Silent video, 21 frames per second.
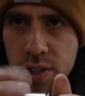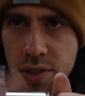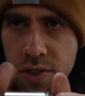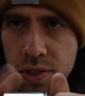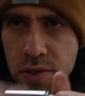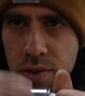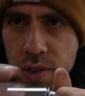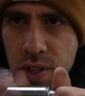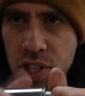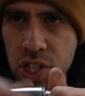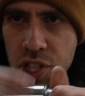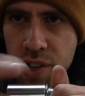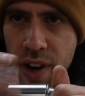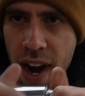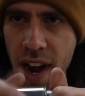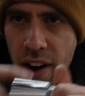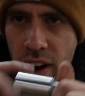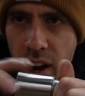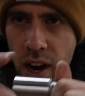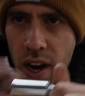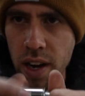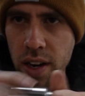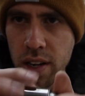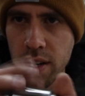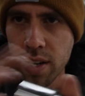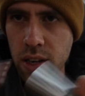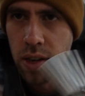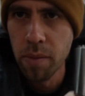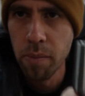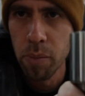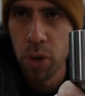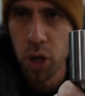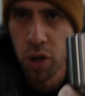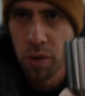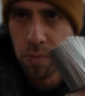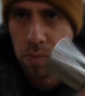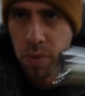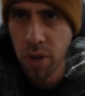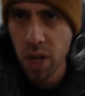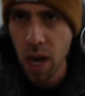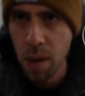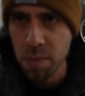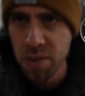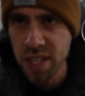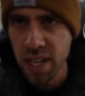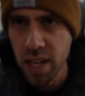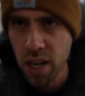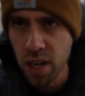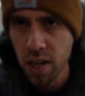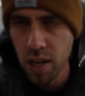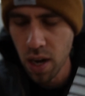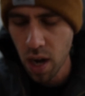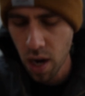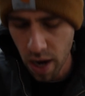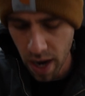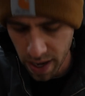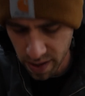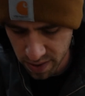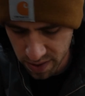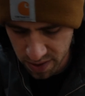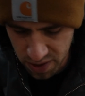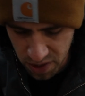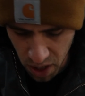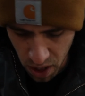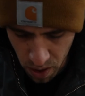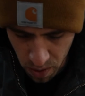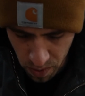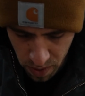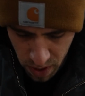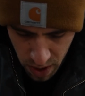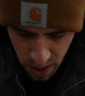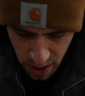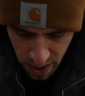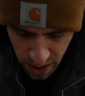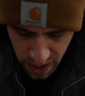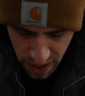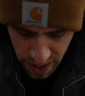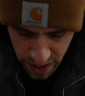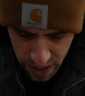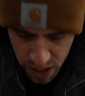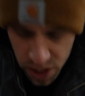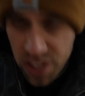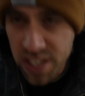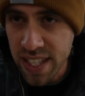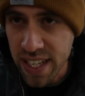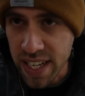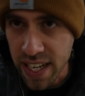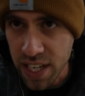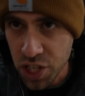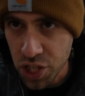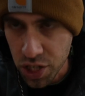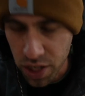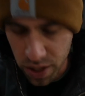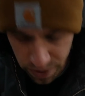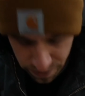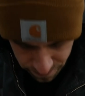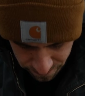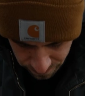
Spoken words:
screw a shroud on, boom, compensator. All right, so here's the issue.